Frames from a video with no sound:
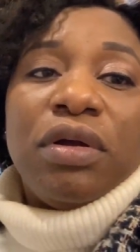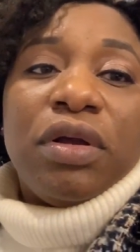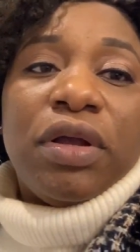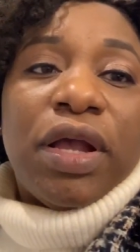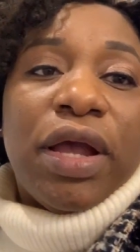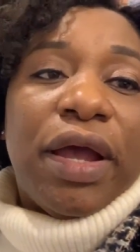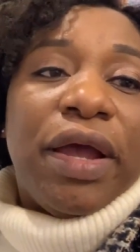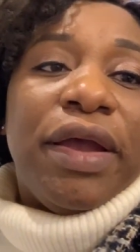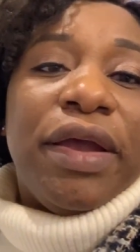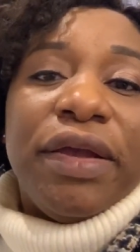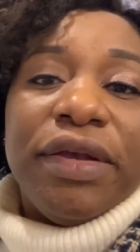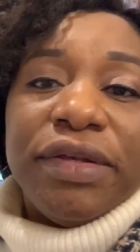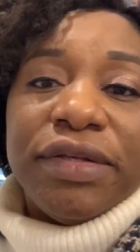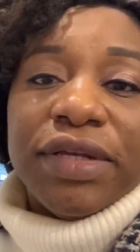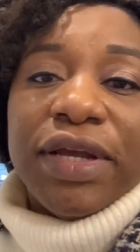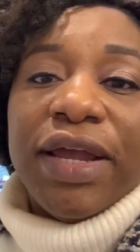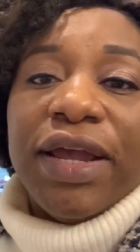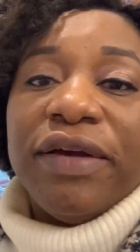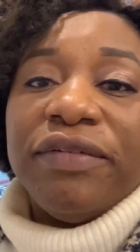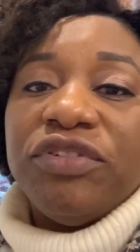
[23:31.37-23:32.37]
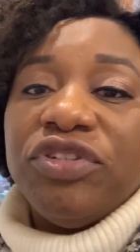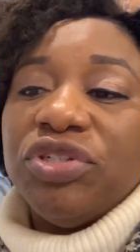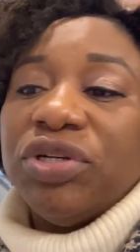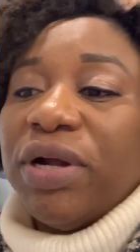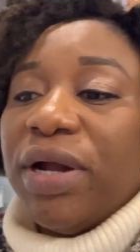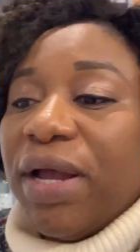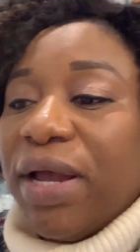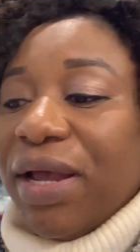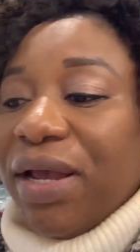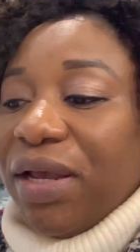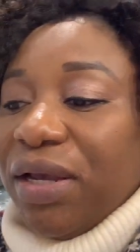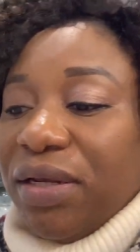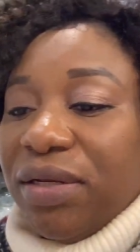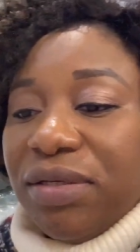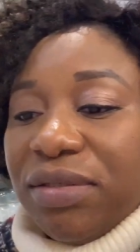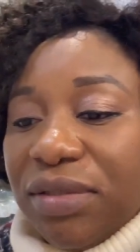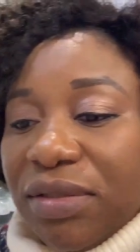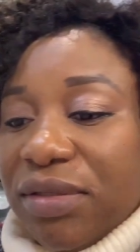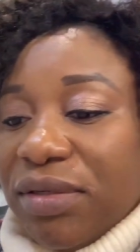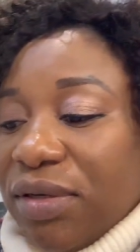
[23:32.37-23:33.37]
Guys, I have tried.
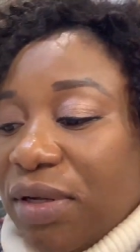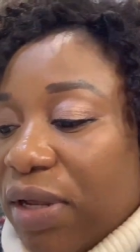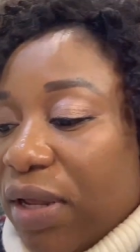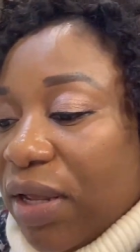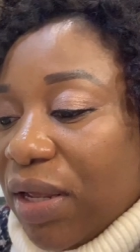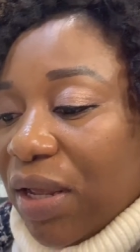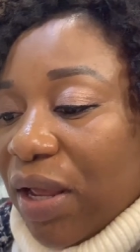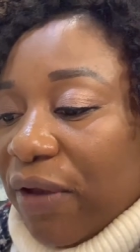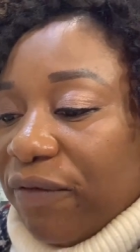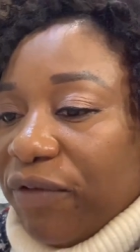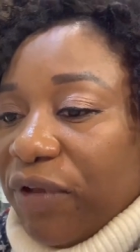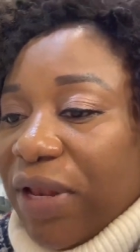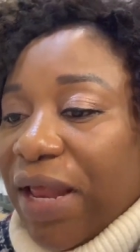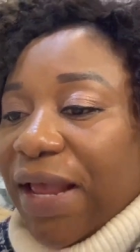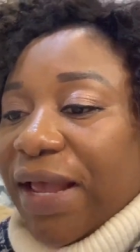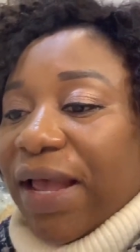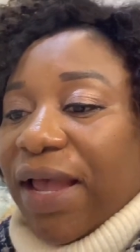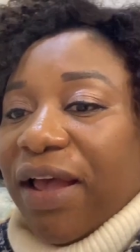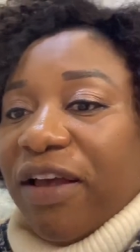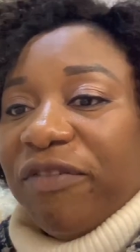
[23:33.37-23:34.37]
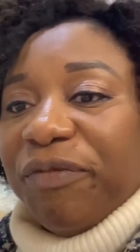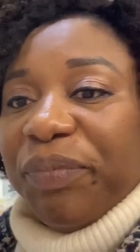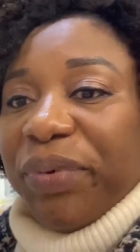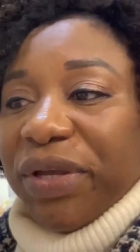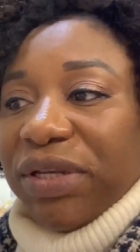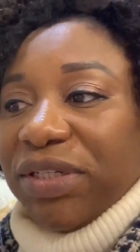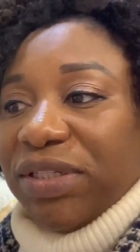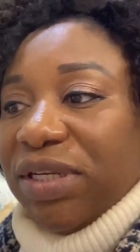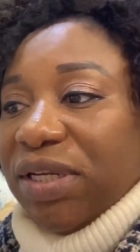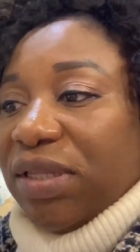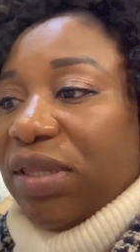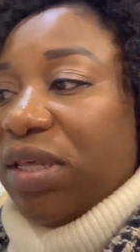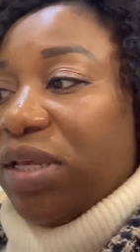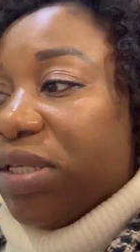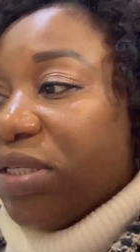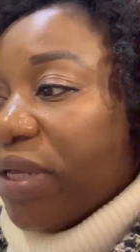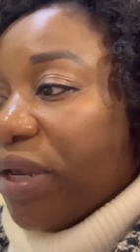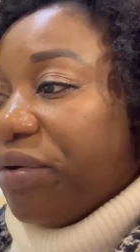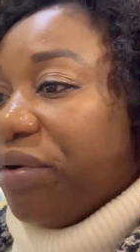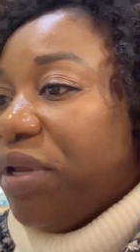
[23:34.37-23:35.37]
I feel like I have picked the
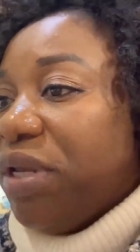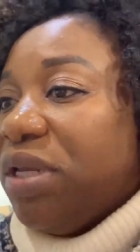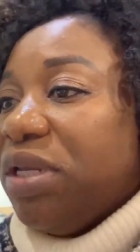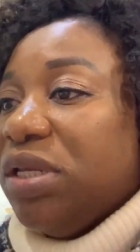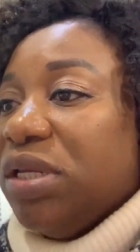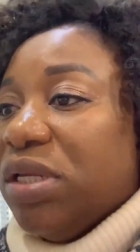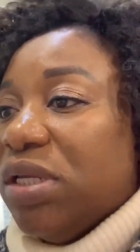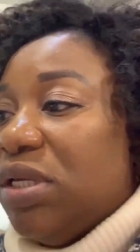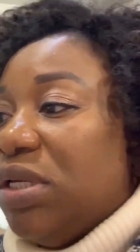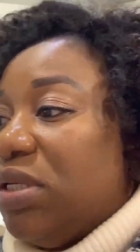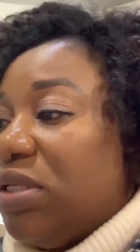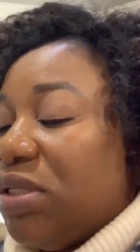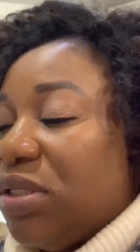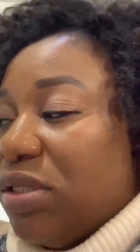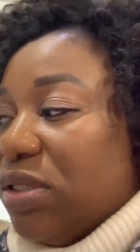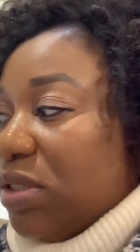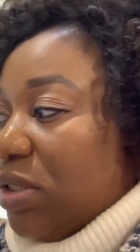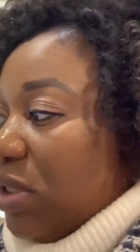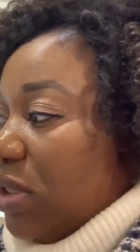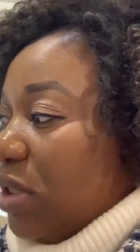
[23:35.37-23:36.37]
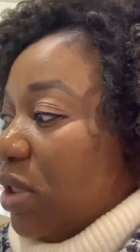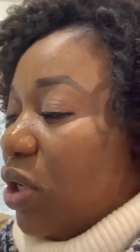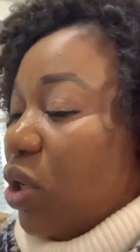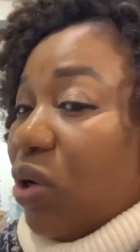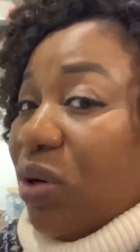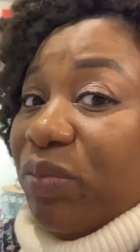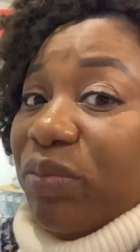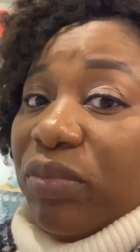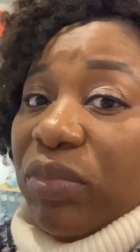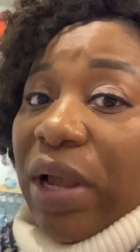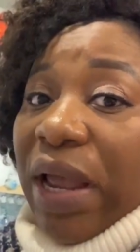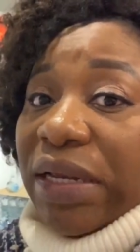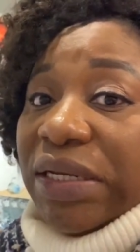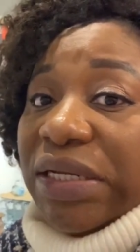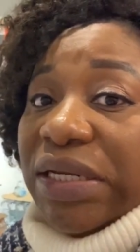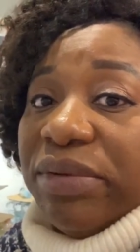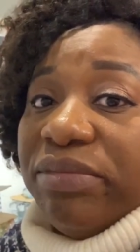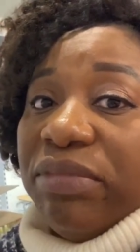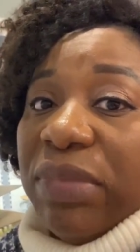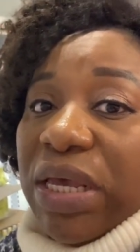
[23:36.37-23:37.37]
things I really need. I
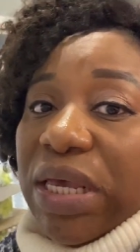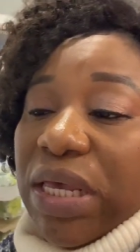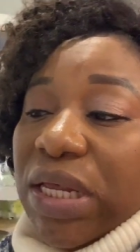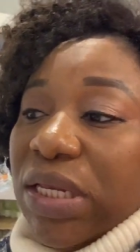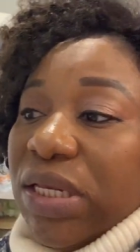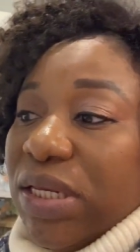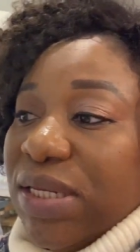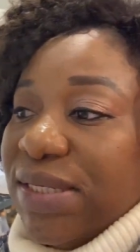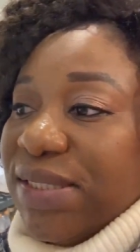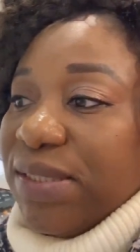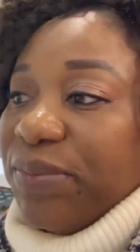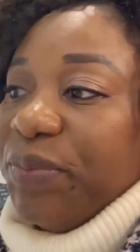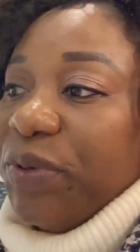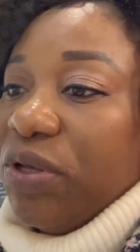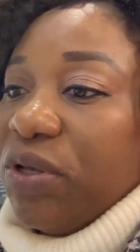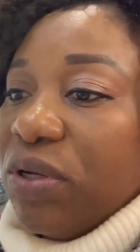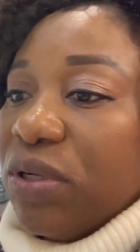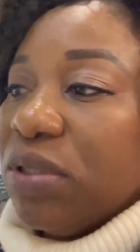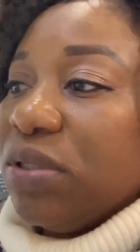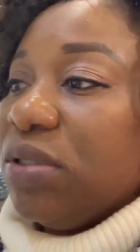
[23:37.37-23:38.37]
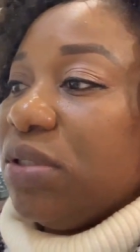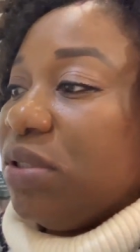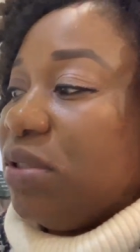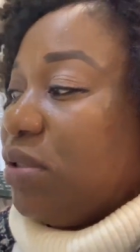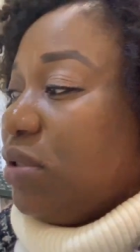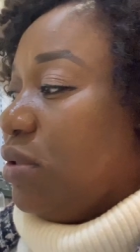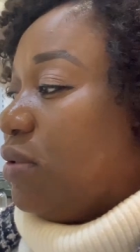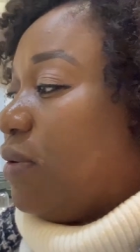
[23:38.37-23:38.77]
didn't make a list because